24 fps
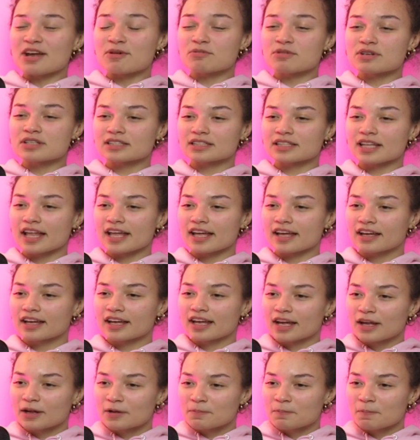it was
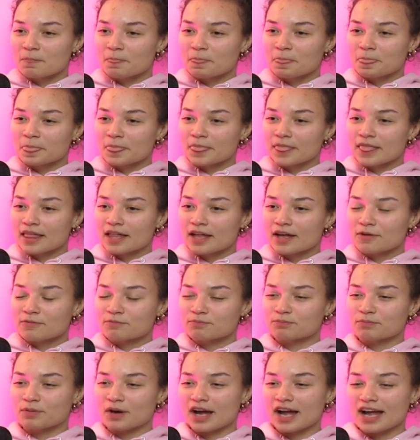like,
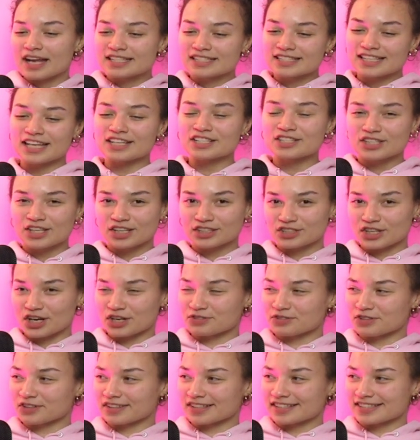but I set such
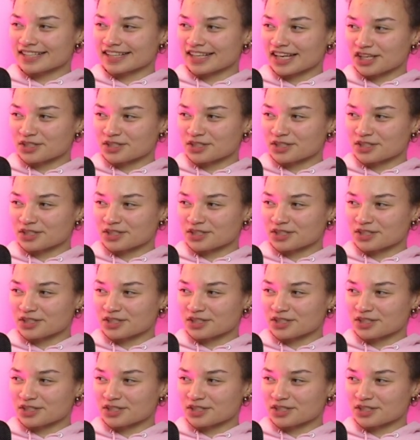unrealistic